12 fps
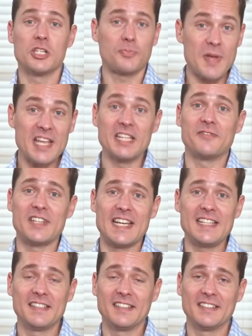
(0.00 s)
Speaking of
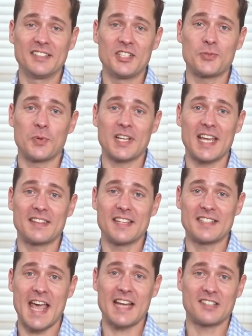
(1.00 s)
Dean, just want to get
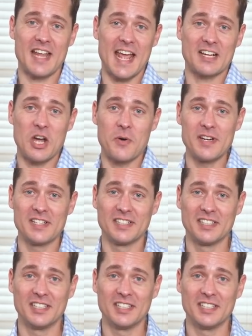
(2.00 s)
this hashtag going.